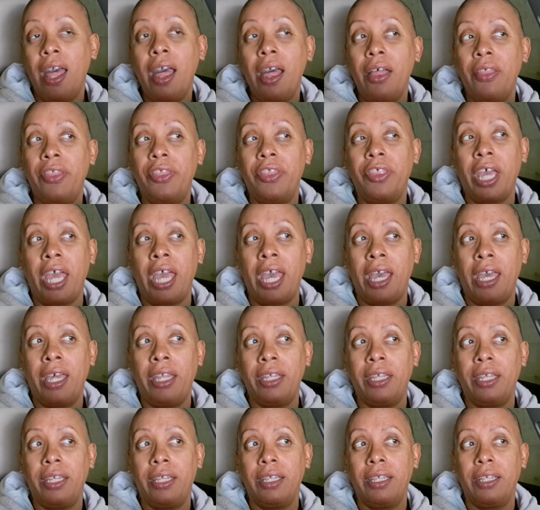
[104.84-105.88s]
that
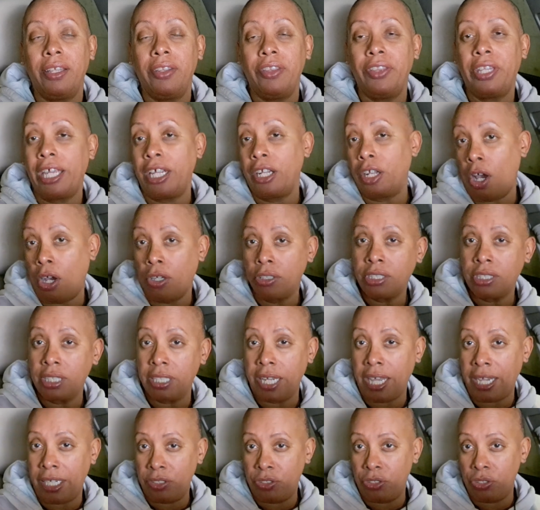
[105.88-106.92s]
they lost
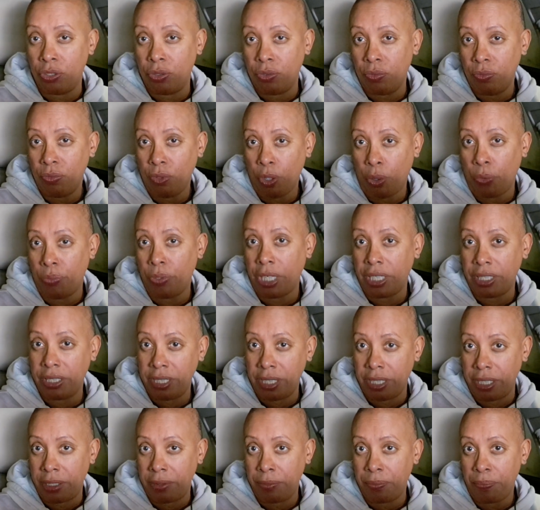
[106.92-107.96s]
an angel on their
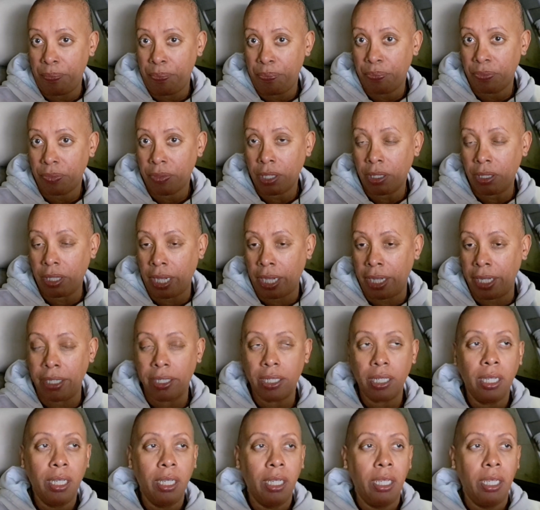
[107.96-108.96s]
team. Like,